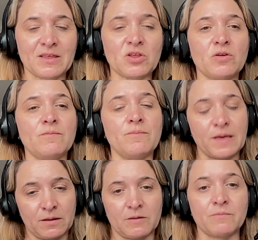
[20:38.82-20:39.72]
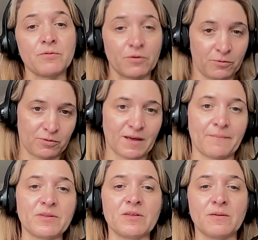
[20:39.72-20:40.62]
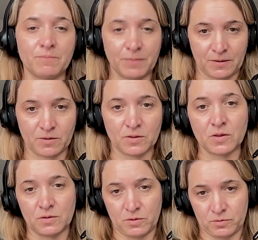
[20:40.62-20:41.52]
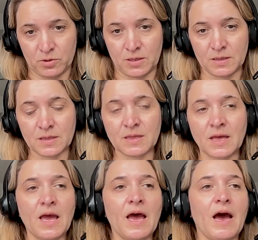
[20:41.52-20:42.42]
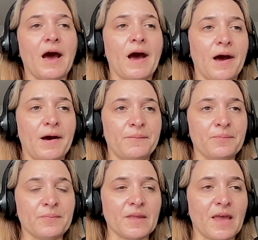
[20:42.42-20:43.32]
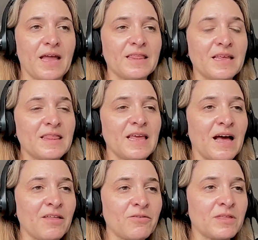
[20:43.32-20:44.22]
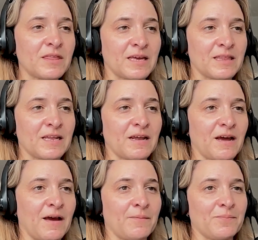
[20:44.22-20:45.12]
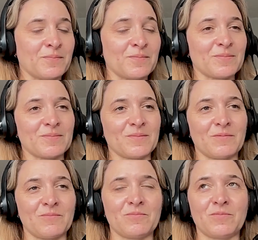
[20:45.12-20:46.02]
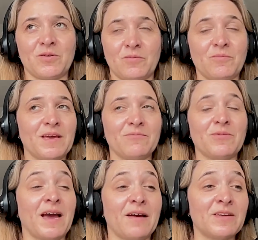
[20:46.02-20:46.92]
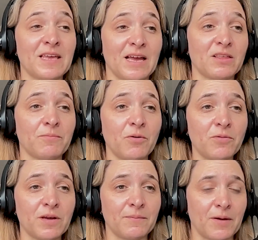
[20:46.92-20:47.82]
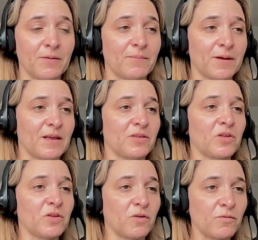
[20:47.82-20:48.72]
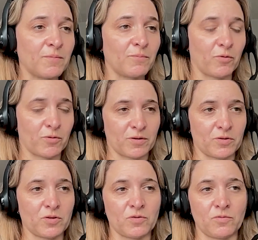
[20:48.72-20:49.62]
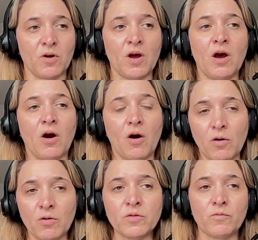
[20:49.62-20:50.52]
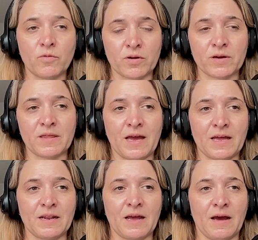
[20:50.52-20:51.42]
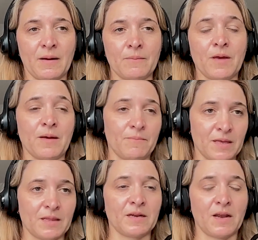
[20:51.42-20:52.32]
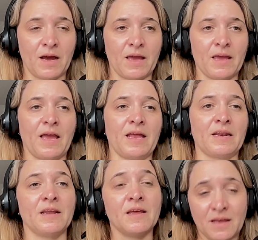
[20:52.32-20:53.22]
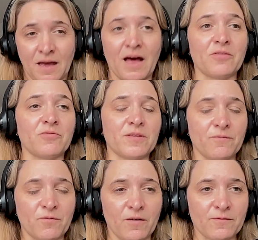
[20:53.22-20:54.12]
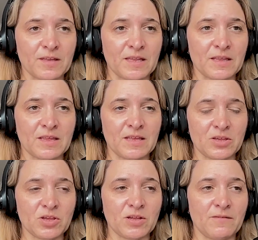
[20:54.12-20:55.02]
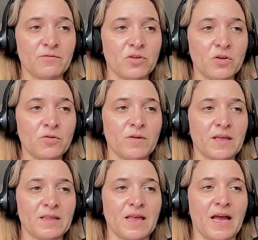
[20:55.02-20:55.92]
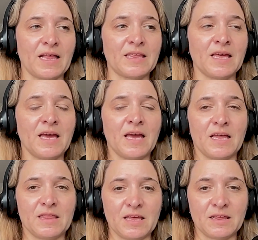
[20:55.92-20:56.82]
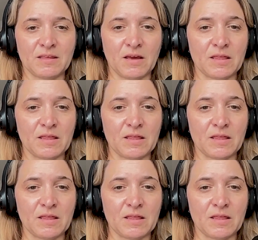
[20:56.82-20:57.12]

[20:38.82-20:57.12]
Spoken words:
to build prototypes, to build solutions. And then the other thing that we haven't yet spoken about, but is so important to all the work that Emile and I and others involved in this initiative do, is that this